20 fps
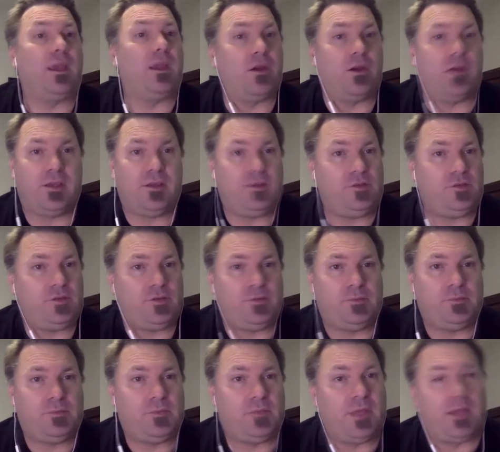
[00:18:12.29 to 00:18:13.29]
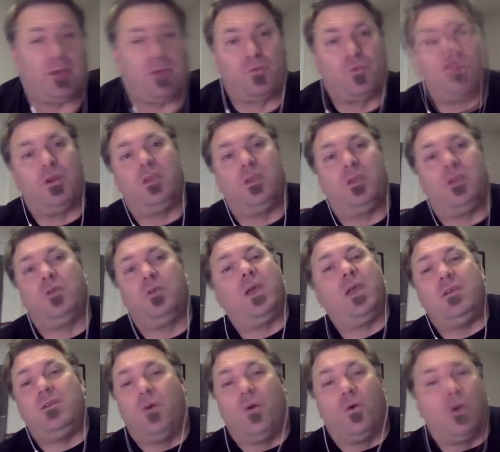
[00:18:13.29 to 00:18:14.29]
areas, like really
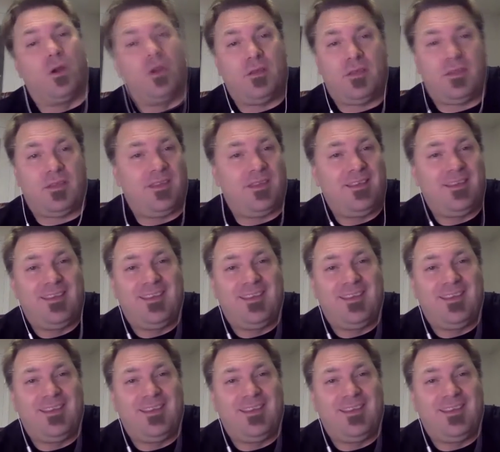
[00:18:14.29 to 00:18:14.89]
way north,